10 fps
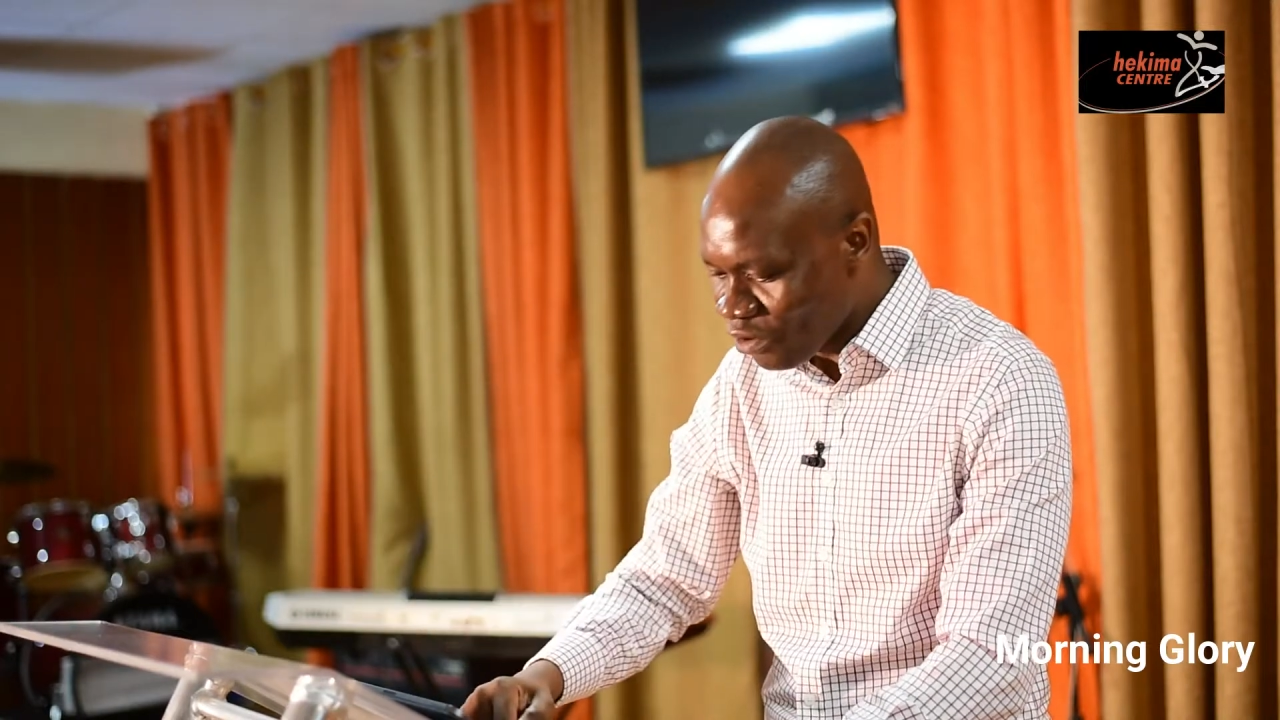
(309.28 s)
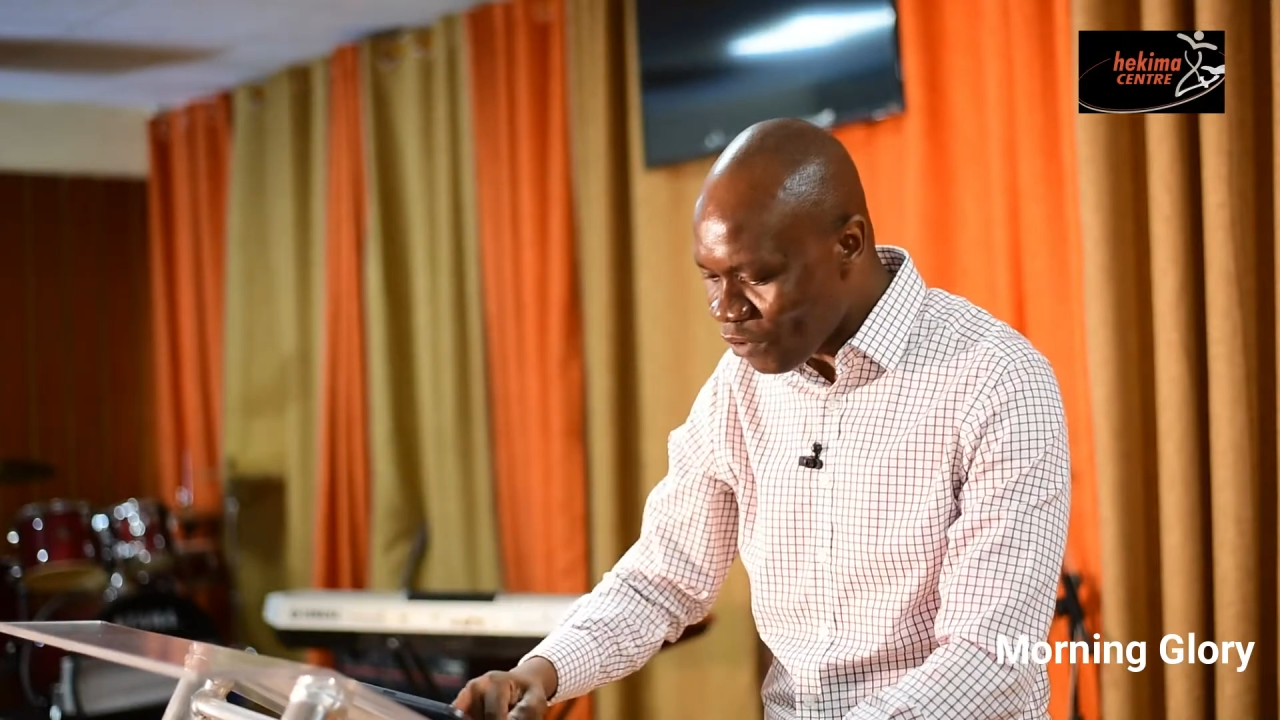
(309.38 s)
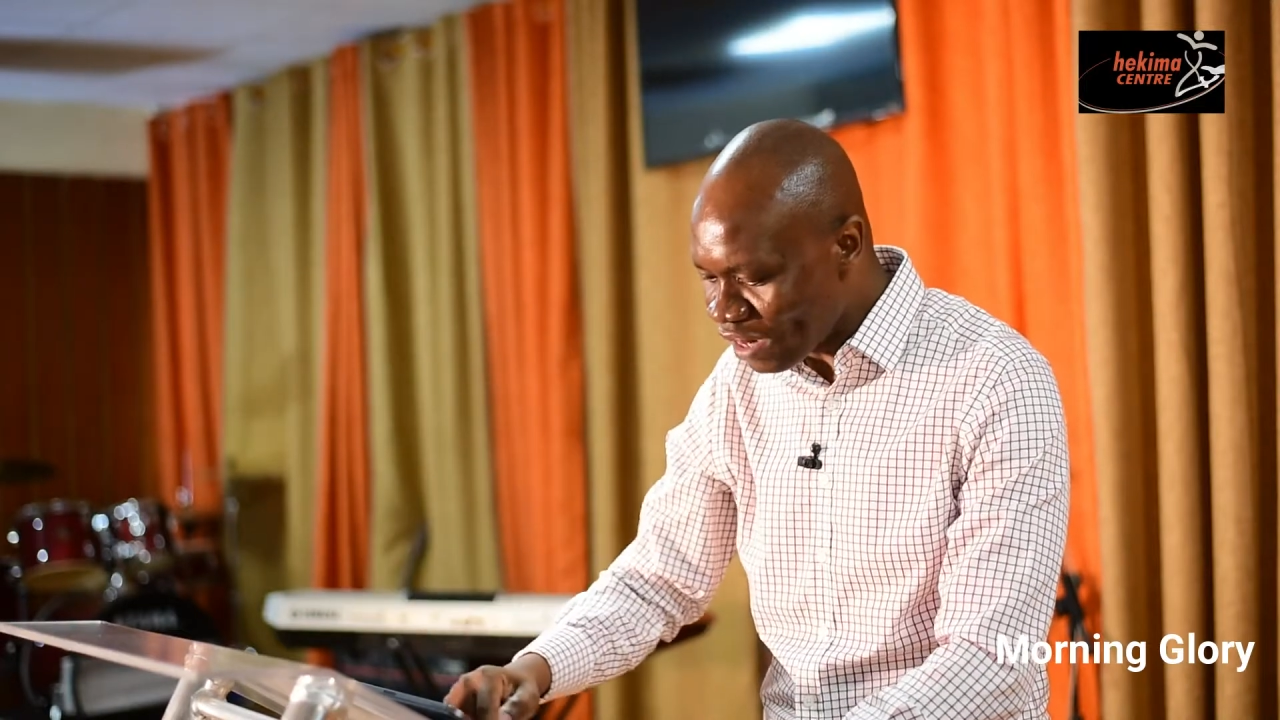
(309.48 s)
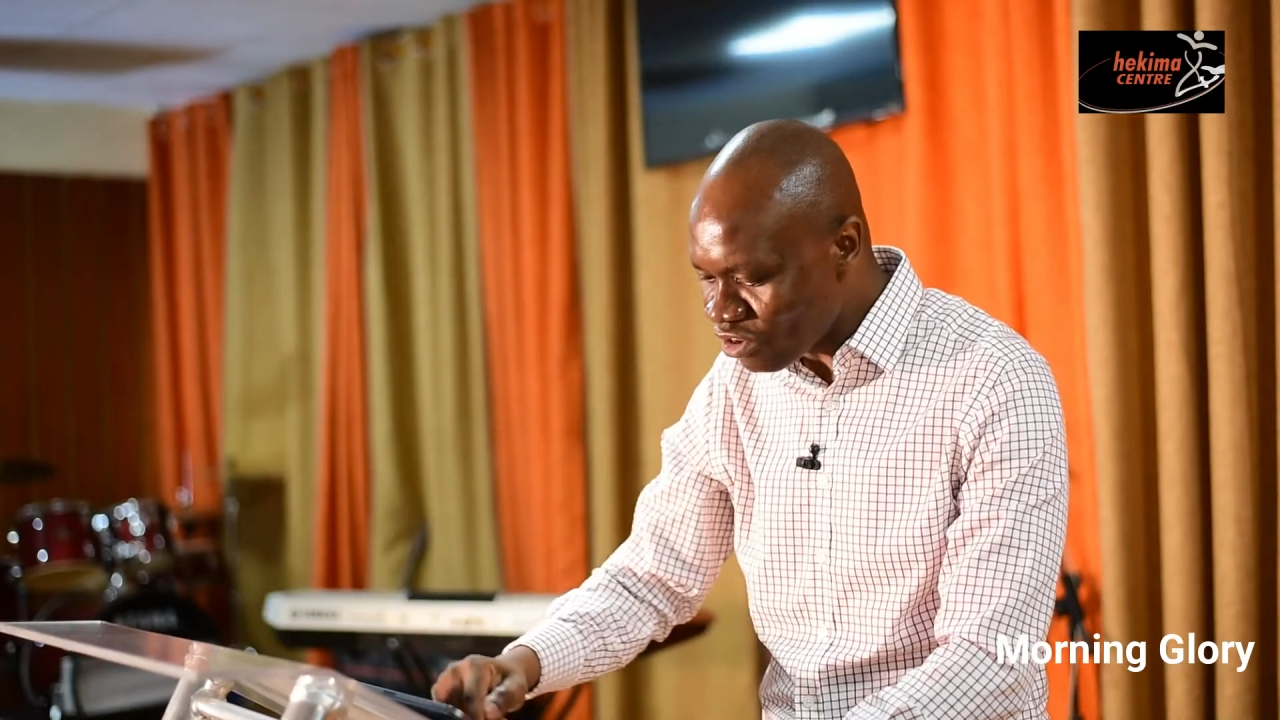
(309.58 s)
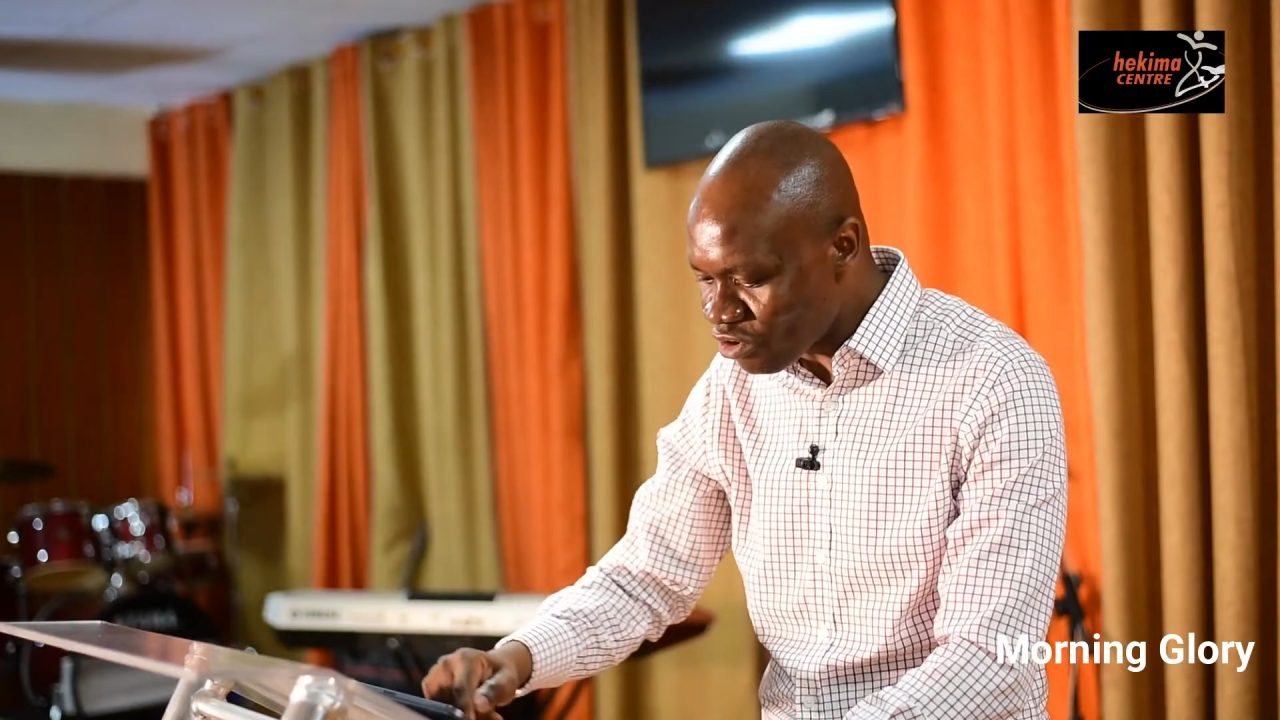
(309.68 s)

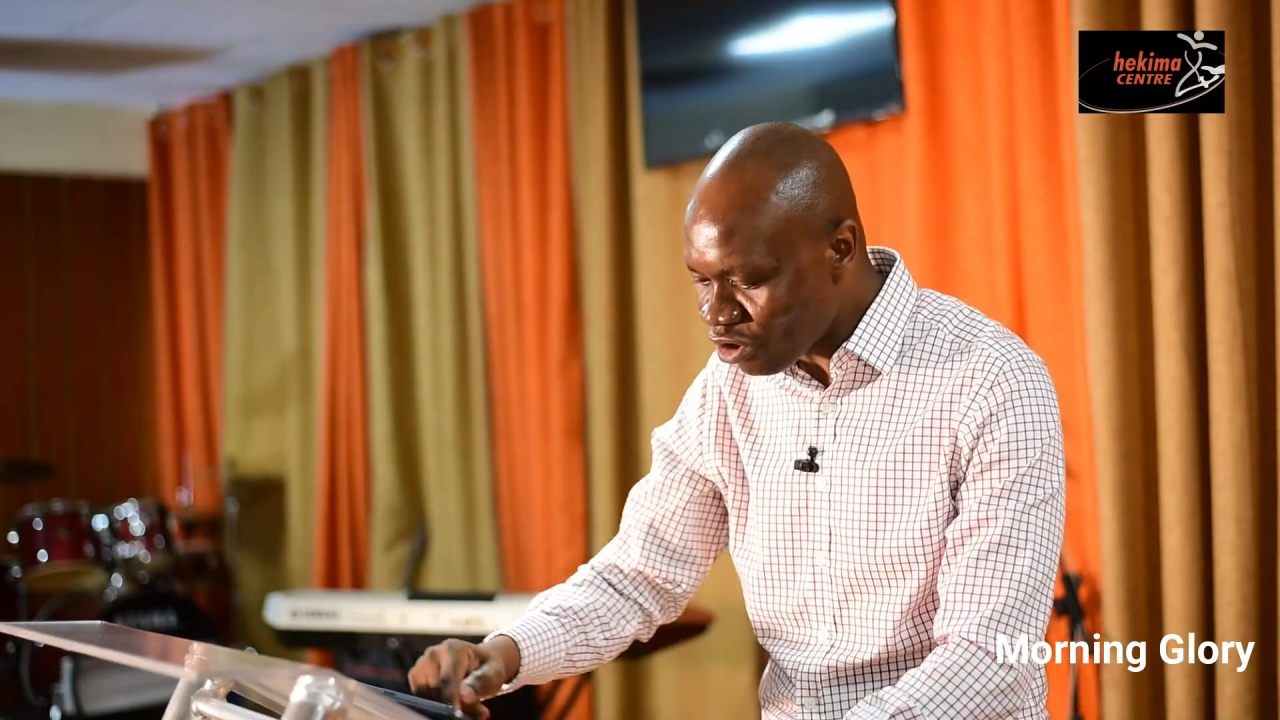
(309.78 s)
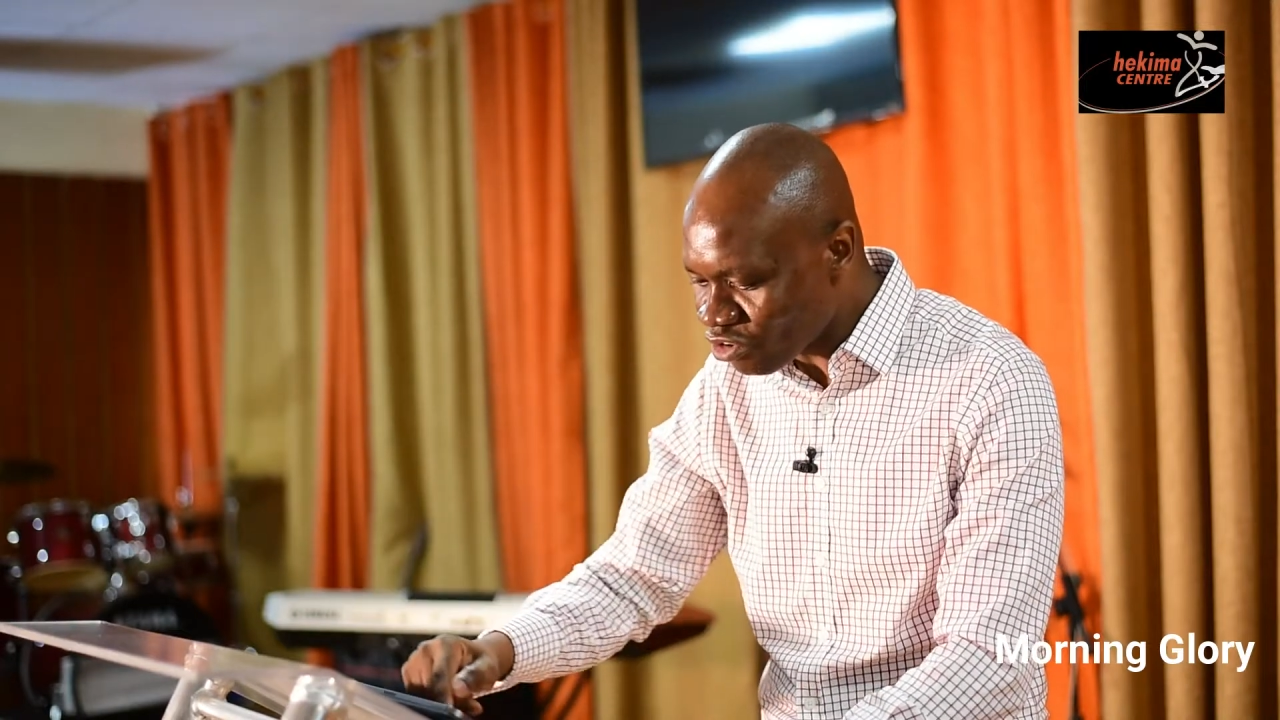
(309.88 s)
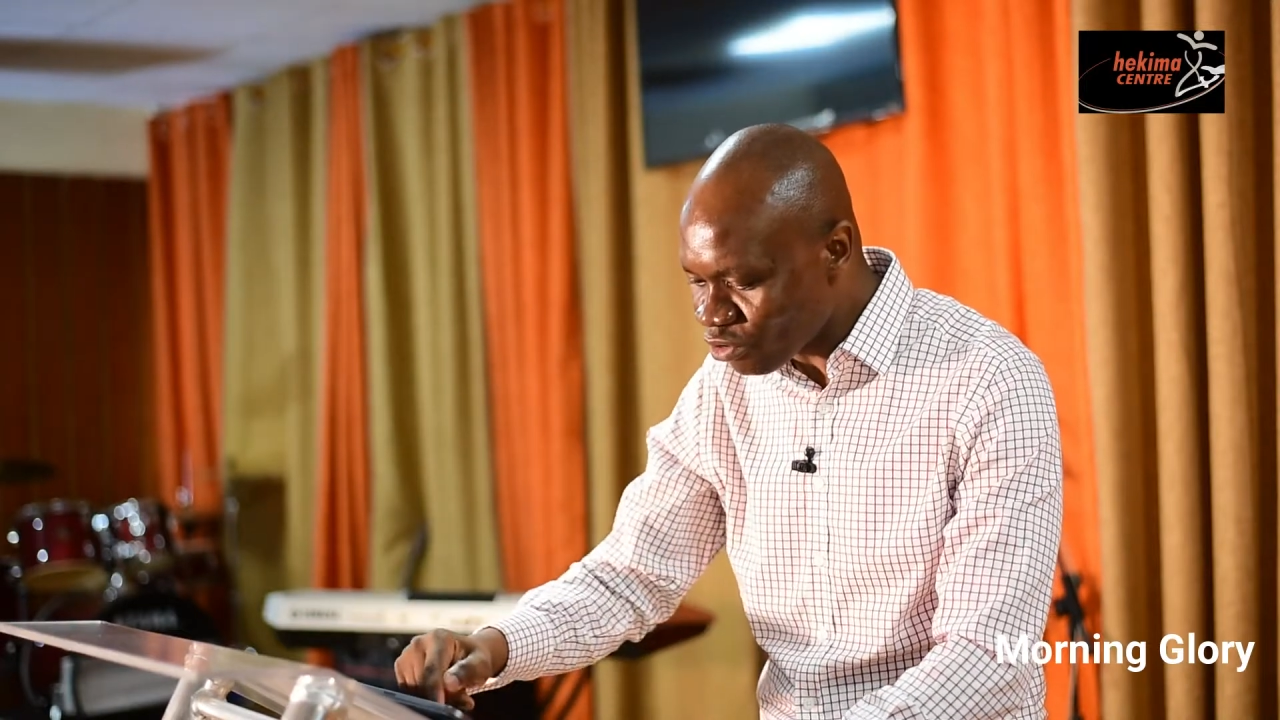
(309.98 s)
When you go